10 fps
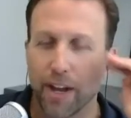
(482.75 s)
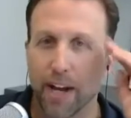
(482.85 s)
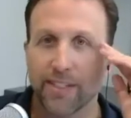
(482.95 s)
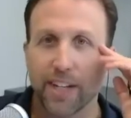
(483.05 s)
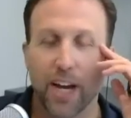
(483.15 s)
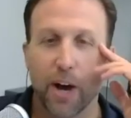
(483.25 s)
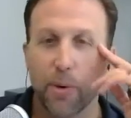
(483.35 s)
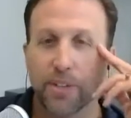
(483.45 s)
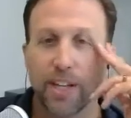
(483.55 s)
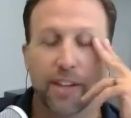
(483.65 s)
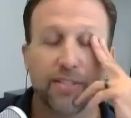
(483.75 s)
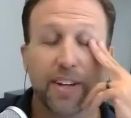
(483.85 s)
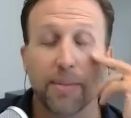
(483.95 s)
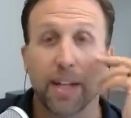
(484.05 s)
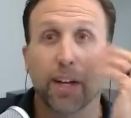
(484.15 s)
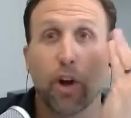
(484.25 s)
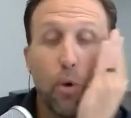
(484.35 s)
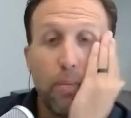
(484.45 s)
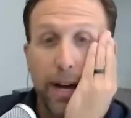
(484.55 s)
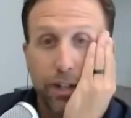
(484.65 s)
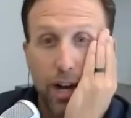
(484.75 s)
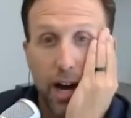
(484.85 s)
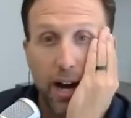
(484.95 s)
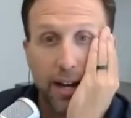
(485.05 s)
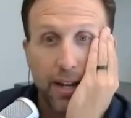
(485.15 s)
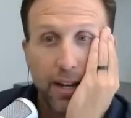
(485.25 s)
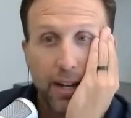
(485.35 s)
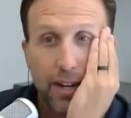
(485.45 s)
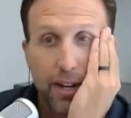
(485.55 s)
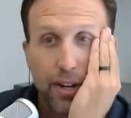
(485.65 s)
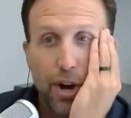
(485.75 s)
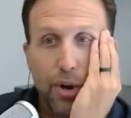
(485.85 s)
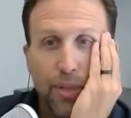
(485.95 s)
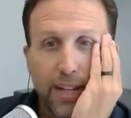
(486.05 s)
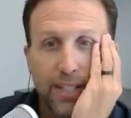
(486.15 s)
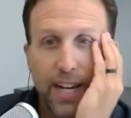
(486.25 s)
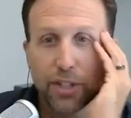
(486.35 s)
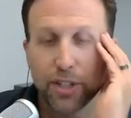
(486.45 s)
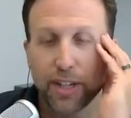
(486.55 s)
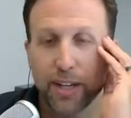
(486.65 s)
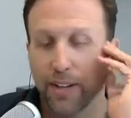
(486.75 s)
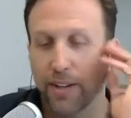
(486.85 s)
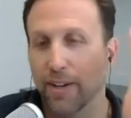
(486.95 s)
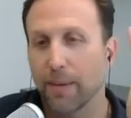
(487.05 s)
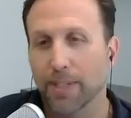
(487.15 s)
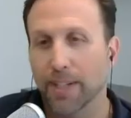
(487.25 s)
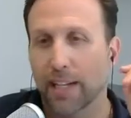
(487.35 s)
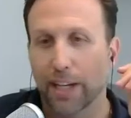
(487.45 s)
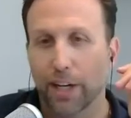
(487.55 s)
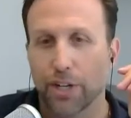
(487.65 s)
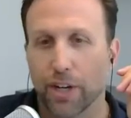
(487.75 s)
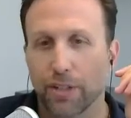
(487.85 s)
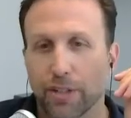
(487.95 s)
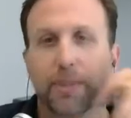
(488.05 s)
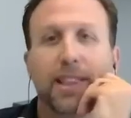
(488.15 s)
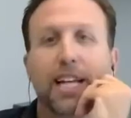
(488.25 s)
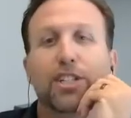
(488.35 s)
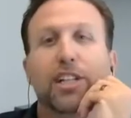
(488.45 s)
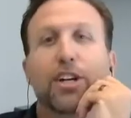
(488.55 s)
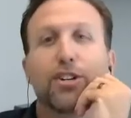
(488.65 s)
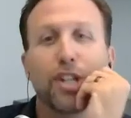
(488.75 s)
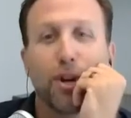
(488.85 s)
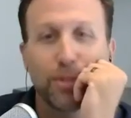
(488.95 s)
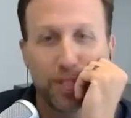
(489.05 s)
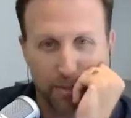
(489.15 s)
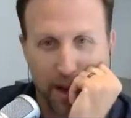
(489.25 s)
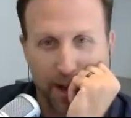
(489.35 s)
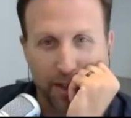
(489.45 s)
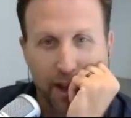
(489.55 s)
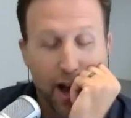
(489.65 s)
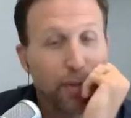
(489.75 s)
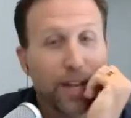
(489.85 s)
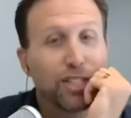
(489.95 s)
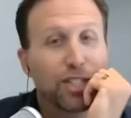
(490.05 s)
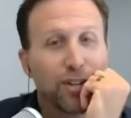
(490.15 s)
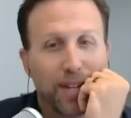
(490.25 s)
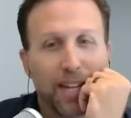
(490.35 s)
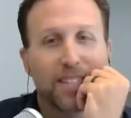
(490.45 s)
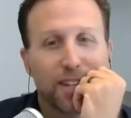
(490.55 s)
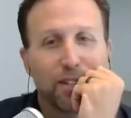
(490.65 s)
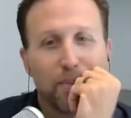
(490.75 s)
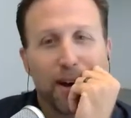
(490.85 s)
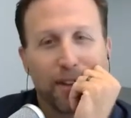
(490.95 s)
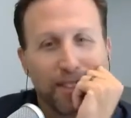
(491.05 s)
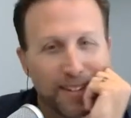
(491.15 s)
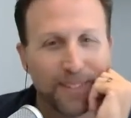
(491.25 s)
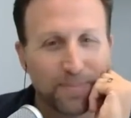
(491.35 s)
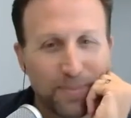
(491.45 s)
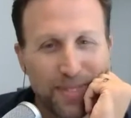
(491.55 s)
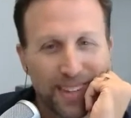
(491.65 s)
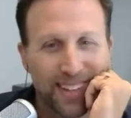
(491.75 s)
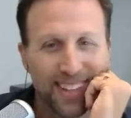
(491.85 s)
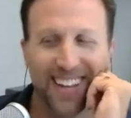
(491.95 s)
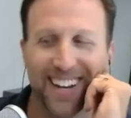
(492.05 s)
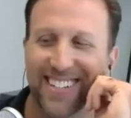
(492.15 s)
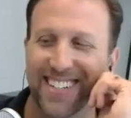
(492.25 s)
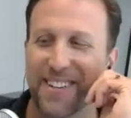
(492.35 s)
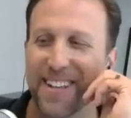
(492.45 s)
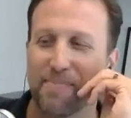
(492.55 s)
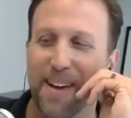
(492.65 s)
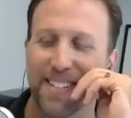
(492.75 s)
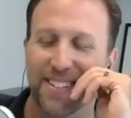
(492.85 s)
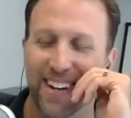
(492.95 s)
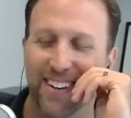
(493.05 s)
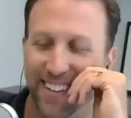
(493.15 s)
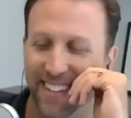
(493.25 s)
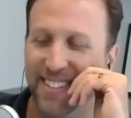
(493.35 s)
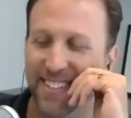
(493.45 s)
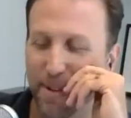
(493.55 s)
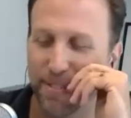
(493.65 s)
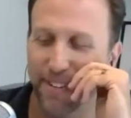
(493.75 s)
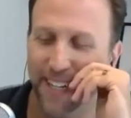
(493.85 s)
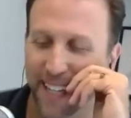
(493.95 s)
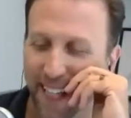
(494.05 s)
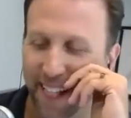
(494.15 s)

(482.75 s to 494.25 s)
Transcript: And I always say the same thing, like, oh my God, no, that's actually, and their name is like Claire Jones. I'm like, that's Claire Jones's mouth. Oh, that's you. Yes, it is your mouth. Just to like mess around with it, just to be funny.